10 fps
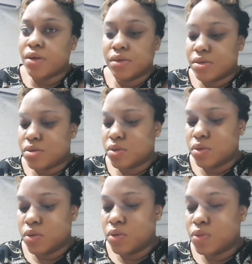
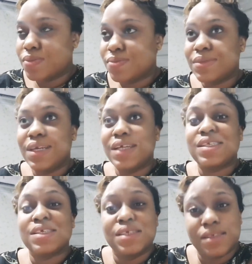so dirty
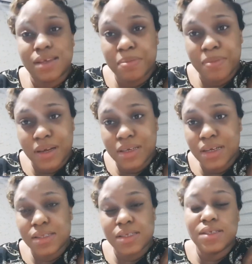december
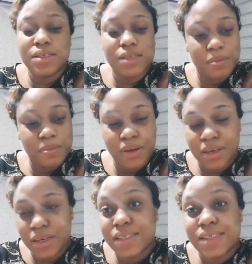dirty december
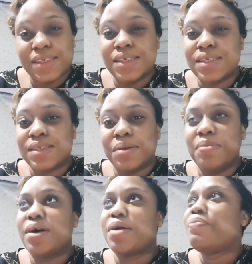dirty
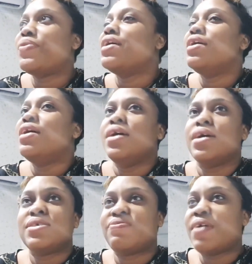december
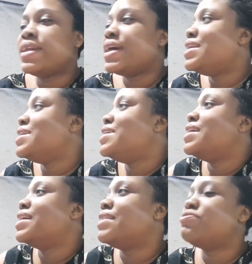it's finally
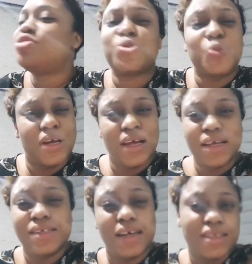here and i've just
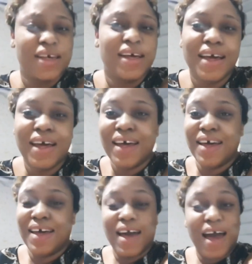realized that
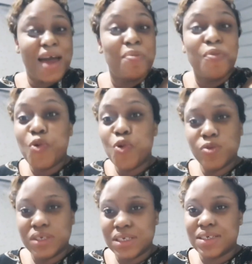i'm
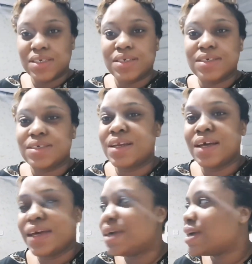old
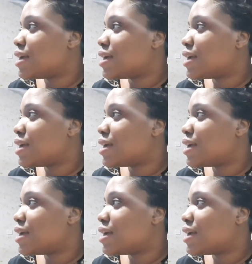like